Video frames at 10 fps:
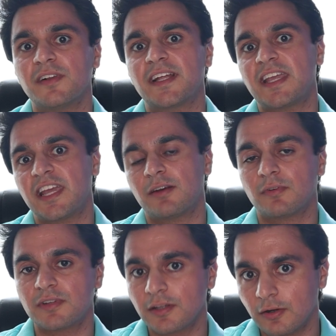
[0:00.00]
I can't
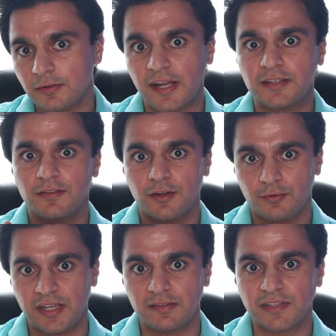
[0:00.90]
really go down to the
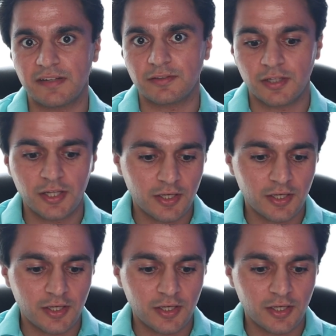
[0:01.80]
creative level.